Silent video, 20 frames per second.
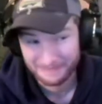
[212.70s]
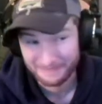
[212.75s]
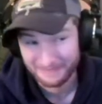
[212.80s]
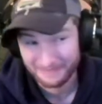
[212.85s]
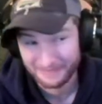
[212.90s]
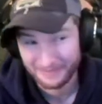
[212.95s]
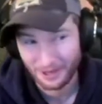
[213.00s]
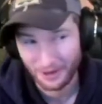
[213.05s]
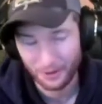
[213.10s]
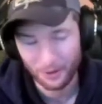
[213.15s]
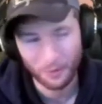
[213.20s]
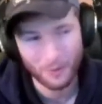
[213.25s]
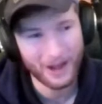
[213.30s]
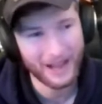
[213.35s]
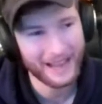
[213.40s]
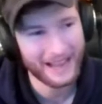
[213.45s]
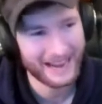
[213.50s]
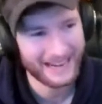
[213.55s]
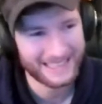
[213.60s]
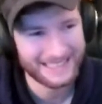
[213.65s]
no, the
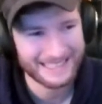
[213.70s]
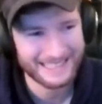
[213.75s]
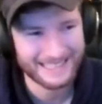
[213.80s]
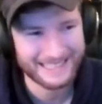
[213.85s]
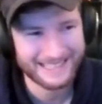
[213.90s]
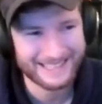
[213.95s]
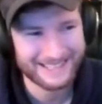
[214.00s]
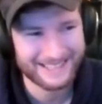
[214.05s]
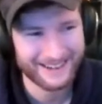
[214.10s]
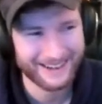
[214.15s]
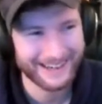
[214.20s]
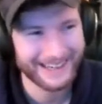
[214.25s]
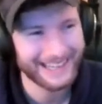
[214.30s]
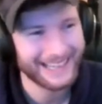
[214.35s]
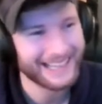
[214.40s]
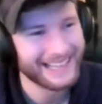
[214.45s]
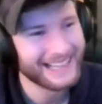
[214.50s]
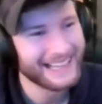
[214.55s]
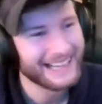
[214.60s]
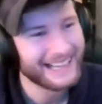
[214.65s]
y-axis, sorry.
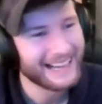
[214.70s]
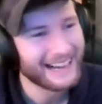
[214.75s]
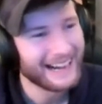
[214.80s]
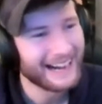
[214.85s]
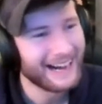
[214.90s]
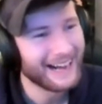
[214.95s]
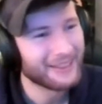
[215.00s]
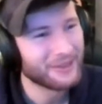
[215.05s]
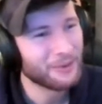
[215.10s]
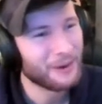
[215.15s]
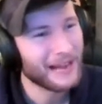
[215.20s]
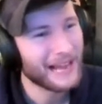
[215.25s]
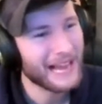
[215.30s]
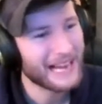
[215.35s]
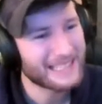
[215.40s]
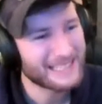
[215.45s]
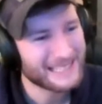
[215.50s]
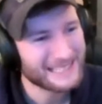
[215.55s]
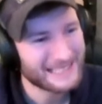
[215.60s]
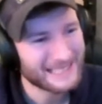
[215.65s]
The
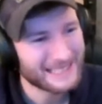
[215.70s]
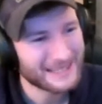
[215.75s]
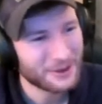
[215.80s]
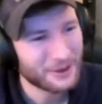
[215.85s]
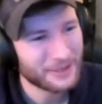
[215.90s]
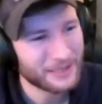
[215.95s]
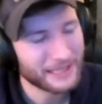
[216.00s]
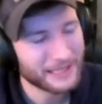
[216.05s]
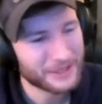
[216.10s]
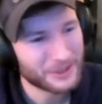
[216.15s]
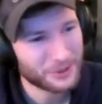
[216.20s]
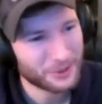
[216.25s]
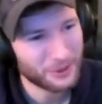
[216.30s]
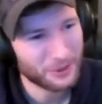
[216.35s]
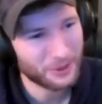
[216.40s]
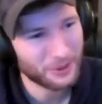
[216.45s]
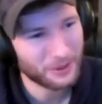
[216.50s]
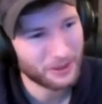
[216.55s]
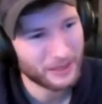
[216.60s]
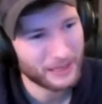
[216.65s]
y-axis is going to
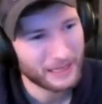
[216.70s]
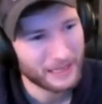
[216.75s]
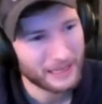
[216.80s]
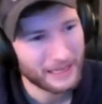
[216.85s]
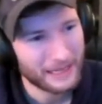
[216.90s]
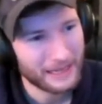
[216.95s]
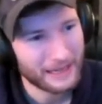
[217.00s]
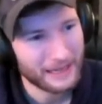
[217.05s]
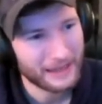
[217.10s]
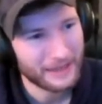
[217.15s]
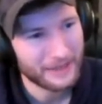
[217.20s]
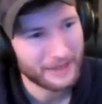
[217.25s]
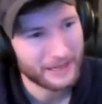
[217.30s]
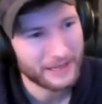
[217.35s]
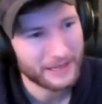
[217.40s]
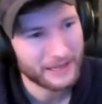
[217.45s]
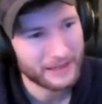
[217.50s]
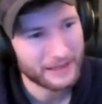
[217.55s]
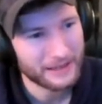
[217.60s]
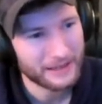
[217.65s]
control
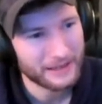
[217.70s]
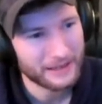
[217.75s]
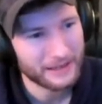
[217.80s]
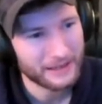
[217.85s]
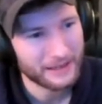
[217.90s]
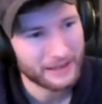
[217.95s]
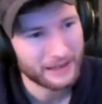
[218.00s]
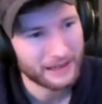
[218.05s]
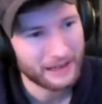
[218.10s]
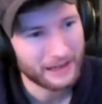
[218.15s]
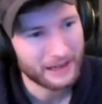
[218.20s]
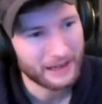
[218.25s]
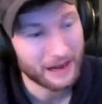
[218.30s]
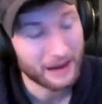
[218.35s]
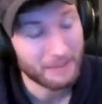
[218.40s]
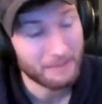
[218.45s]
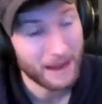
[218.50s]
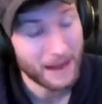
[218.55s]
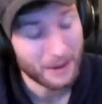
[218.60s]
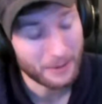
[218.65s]
the
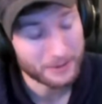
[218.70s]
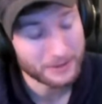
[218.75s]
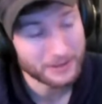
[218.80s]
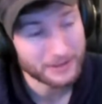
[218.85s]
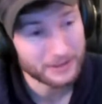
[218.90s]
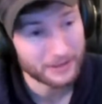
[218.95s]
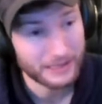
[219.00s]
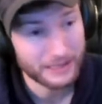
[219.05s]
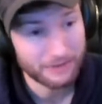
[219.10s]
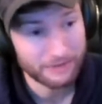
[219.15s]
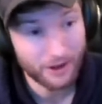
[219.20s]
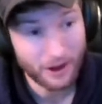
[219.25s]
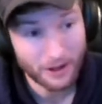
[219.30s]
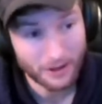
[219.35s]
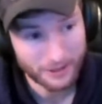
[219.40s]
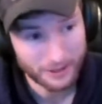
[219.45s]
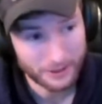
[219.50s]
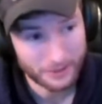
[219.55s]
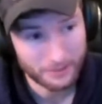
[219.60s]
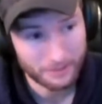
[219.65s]
amount, the
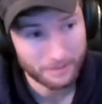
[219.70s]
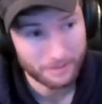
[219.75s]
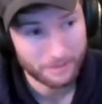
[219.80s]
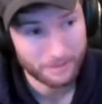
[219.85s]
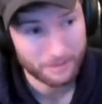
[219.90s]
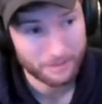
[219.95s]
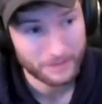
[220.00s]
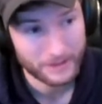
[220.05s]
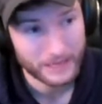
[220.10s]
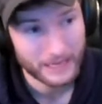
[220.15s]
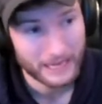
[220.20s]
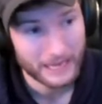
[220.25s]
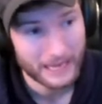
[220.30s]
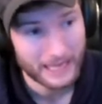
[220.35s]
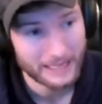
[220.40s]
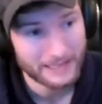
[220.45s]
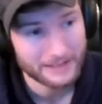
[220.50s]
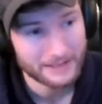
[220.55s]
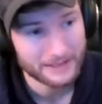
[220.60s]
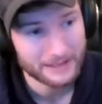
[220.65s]
volume,
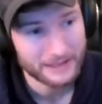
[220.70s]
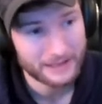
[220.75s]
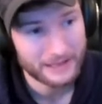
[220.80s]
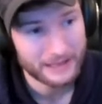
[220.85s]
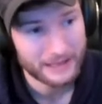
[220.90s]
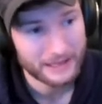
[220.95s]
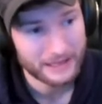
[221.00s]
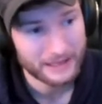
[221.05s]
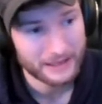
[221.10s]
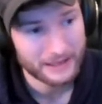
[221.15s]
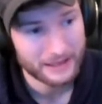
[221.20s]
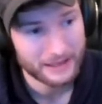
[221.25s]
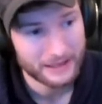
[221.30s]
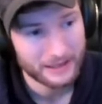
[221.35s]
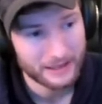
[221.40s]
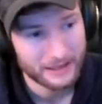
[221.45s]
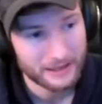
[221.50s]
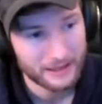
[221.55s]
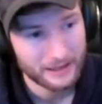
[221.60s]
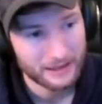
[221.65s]
and the
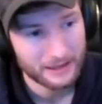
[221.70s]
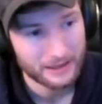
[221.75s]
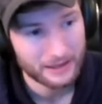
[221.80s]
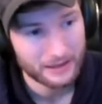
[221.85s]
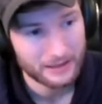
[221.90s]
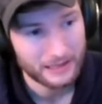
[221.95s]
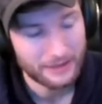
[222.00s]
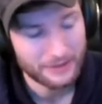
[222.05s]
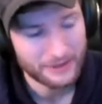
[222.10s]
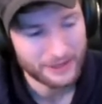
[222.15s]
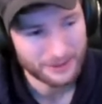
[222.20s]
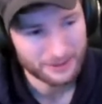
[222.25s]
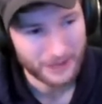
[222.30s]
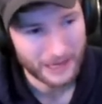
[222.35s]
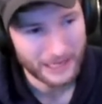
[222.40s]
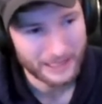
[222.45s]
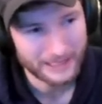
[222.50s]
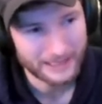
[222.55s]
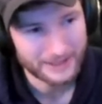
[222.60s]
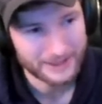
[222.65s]
left and
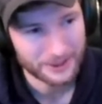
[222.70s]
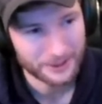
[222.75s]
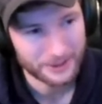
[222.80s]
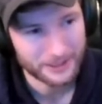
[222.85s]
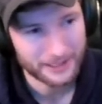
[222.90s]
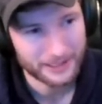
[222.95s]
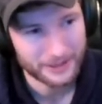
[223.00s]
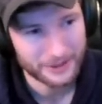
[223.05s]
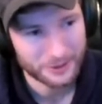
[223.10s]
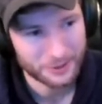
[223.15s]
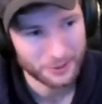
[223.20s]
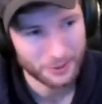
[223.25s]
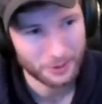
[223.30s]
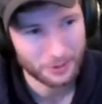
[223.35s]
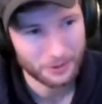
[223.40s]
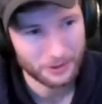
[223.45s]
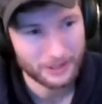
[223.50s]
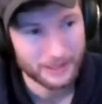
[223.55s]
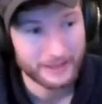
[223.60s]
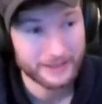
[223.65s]
right is going to
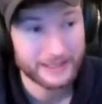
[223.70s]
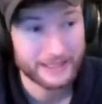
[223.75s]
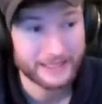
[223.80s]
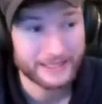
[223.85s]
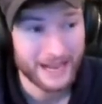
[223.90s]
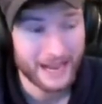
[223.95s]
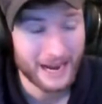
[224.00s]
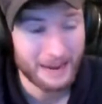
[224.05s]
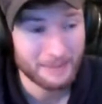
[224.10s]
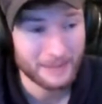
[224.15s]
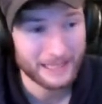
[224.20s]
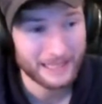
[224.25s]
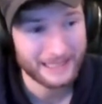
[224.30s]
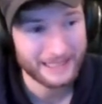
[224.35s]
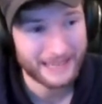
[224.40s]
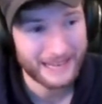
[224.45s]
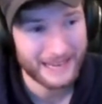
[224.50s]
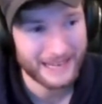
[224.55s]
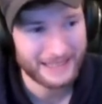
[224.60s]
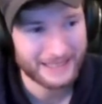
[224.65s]
control the time that it
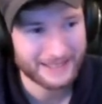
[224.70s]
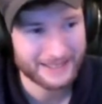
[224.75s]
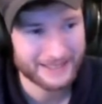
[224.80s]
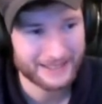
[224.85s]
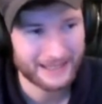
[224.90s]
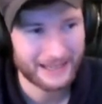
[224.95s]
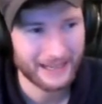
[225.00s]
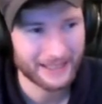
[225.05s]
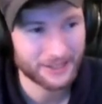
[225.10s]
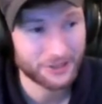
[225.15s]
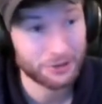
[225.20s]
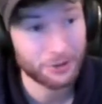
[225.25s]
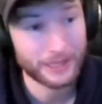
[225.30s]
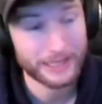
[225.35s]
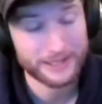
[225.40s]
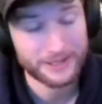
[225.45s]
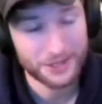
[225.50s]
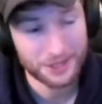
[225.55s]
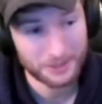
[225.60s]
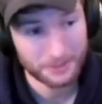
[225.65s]
takes to
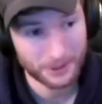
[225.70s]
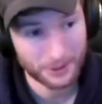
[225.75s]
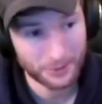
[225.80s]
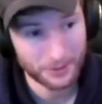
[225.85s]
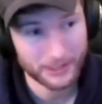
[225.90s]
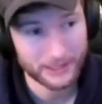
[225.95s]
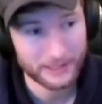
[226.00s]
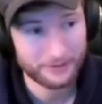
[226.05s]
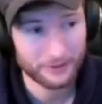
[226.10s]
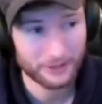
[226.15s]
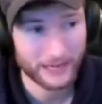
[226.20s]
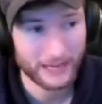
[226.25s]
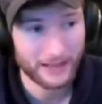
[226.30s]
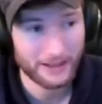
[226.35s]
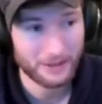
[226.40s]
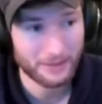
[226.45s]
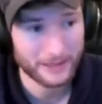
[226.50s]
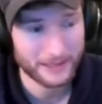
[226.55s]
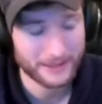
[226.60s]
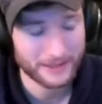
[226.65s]
transition between different
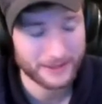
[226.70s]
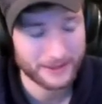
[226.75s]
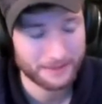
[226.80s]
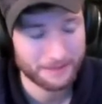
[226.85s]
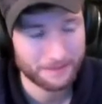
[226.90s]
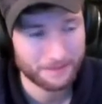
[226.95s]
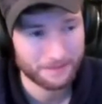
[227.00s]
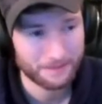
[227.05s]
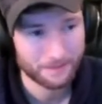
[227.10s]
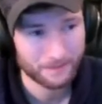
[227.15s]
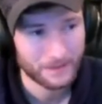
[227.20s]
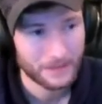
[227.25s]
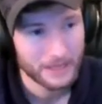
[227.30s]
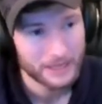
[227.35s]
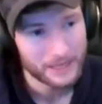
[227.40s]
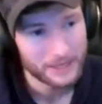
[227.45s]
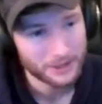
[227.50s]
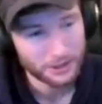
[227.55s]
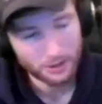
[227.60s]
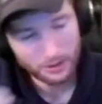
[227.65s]
elements.
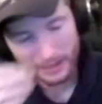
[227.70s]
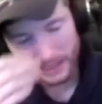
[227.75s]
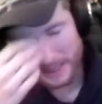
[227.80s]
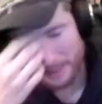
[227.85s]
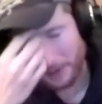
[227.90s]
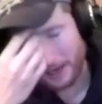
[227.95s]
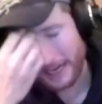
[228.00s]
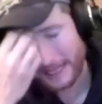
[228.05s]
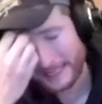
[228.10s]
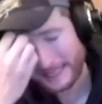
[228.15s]
So let's break it